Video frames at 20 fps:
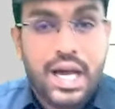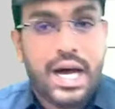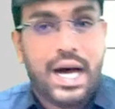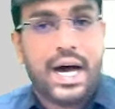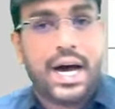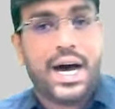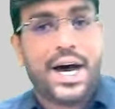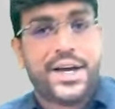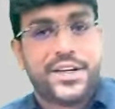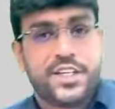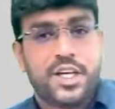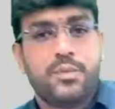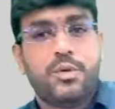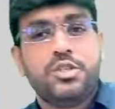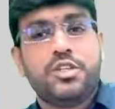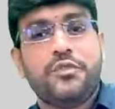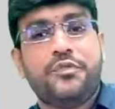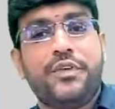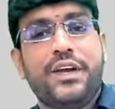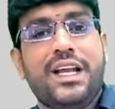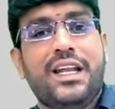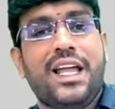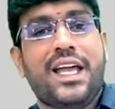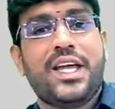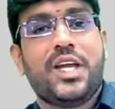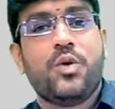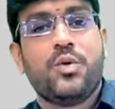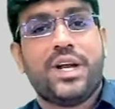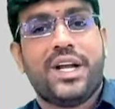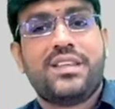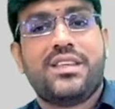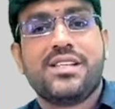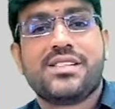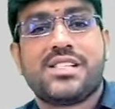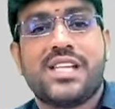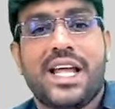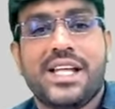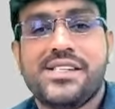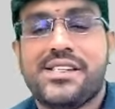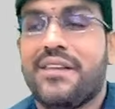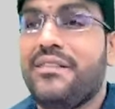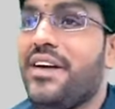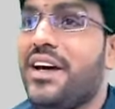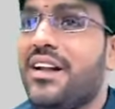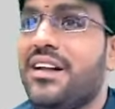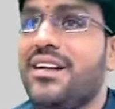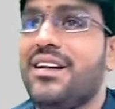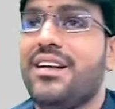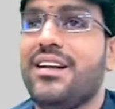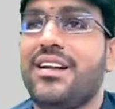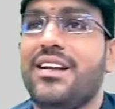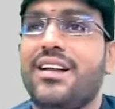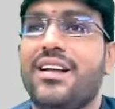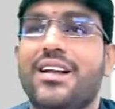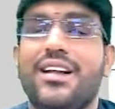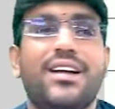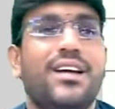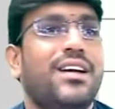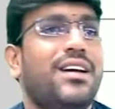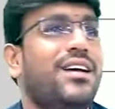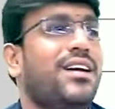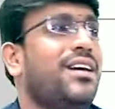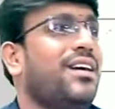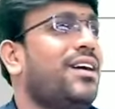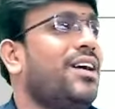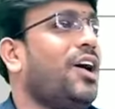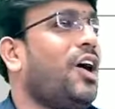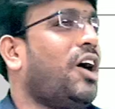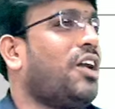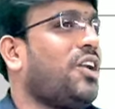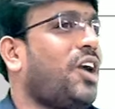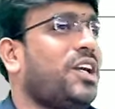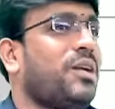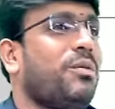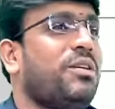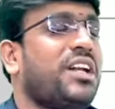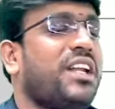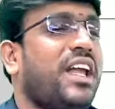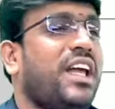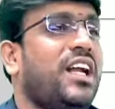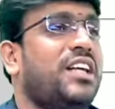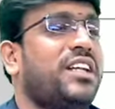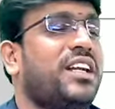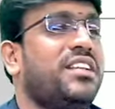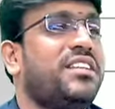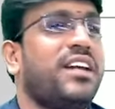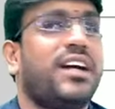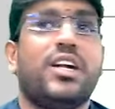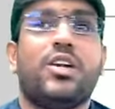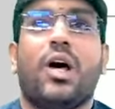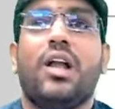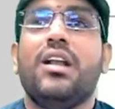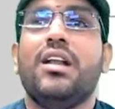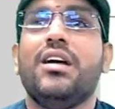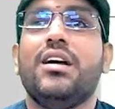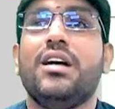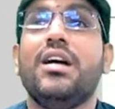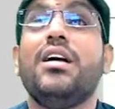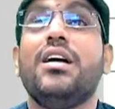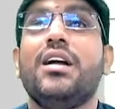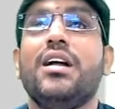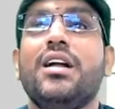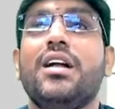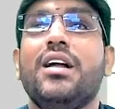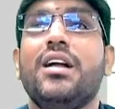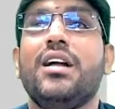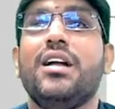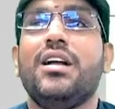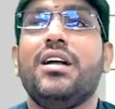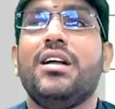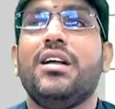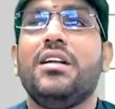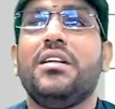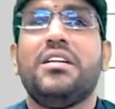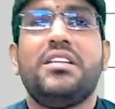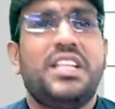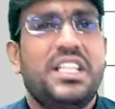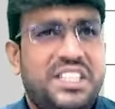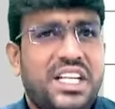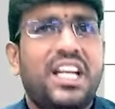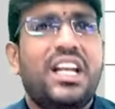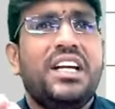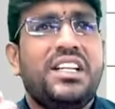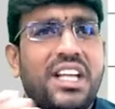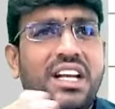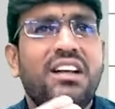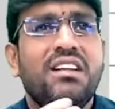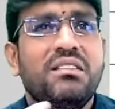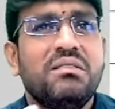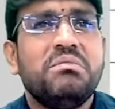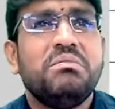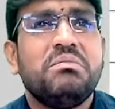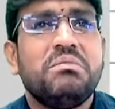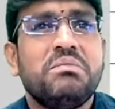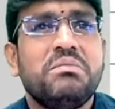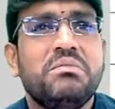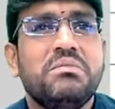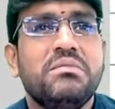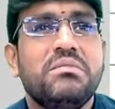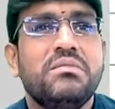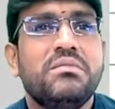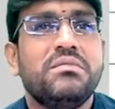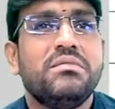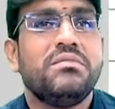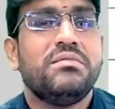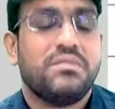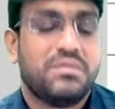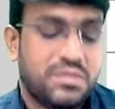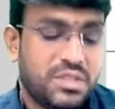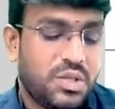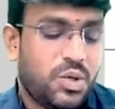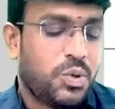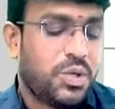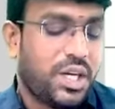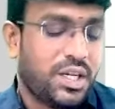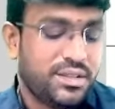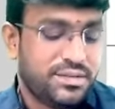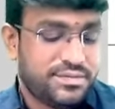Are you able to feel like you read this line somewhere? Or not able to recollect anything at all? Little? Okay.